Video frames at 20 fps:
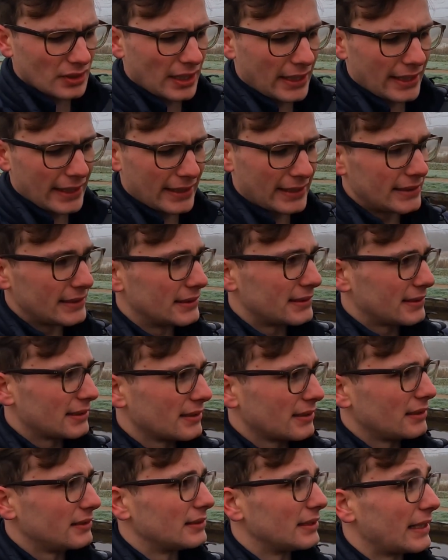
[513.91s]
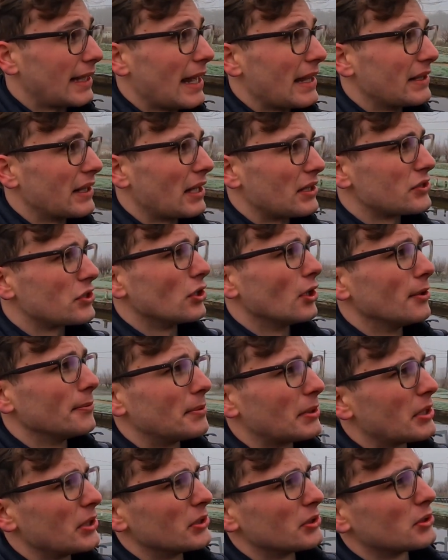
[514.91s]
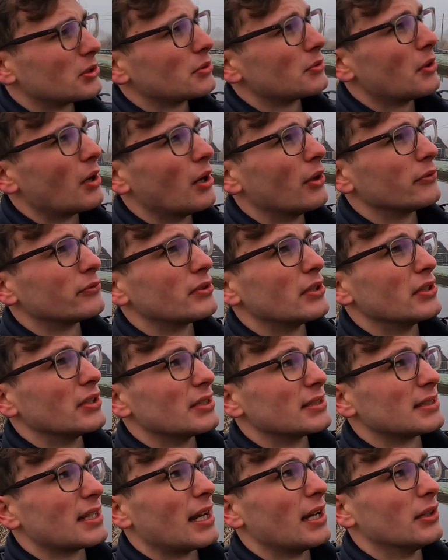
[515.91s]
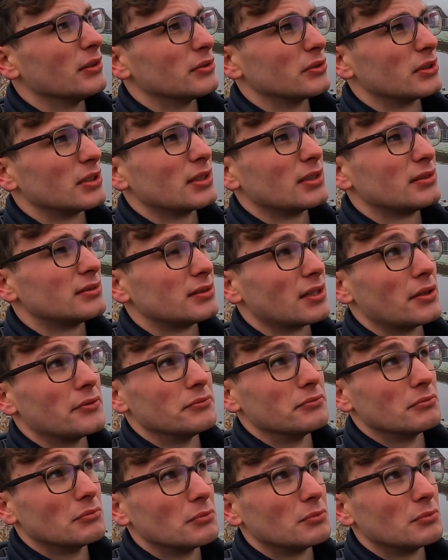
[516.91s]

is to get that shot, because quite often the sails don't